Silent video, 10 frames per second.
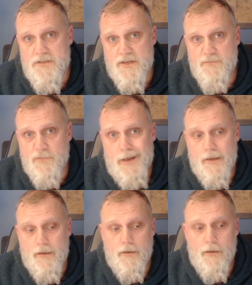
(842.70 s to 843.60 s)

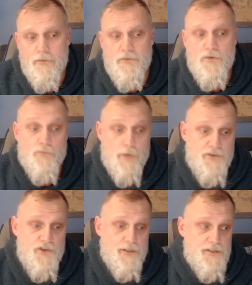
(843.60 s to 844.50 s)
black and 2 red
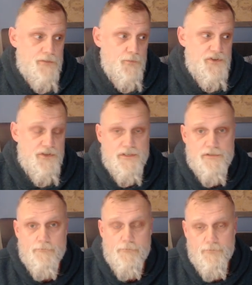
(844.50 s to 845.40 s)
chits, which is
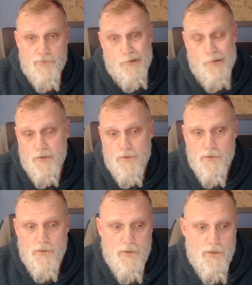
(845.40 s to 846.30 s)
pretty good.
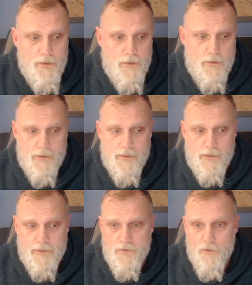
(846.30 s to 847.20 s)

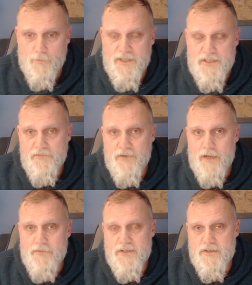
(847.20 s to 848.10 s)
Normally it's a 5
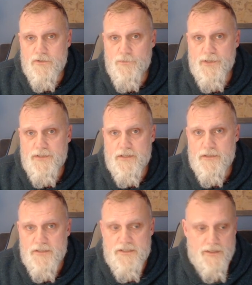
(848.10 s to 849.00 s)
and 2,
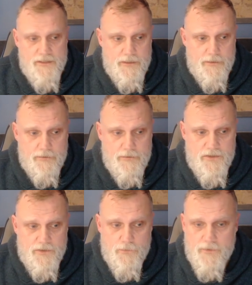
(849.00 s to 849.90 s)
but 6 and
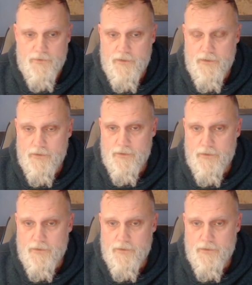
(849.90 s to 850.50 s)
2 with the